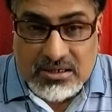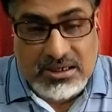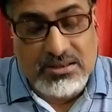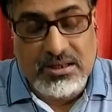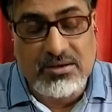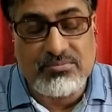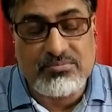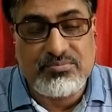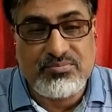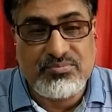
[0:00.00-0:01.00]
In the
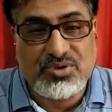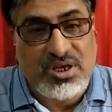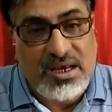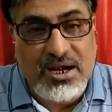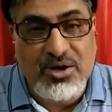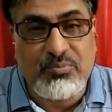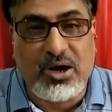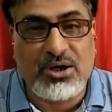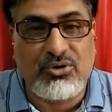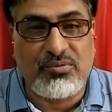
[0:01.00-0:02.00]
second
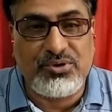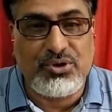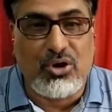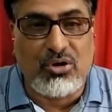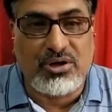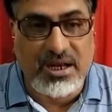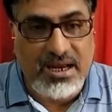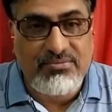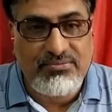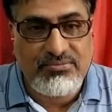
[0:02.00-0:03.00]
part of the
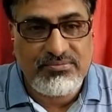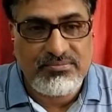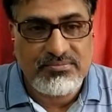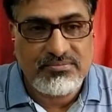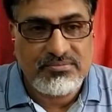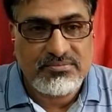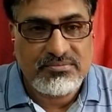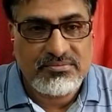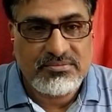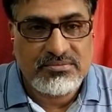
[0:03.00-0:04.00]
octave,
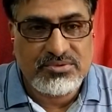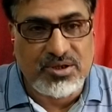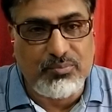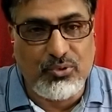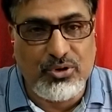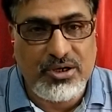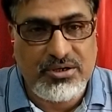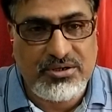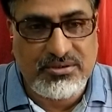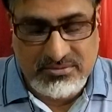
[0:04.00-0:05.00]
the poet
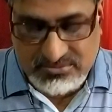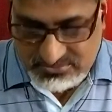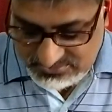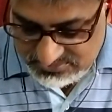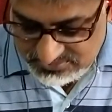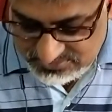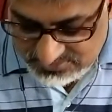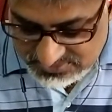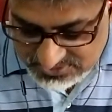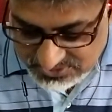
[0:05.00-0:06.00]

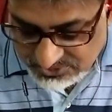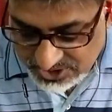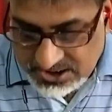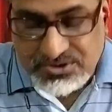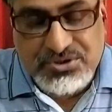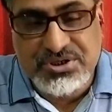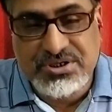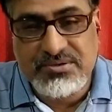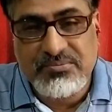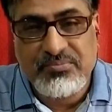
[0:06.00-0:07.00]

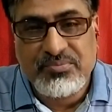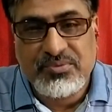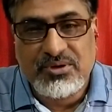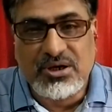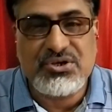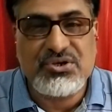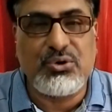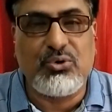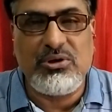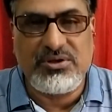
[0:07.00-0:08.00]
writes a
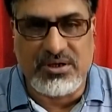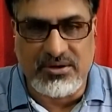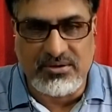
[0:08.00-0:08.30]
soldier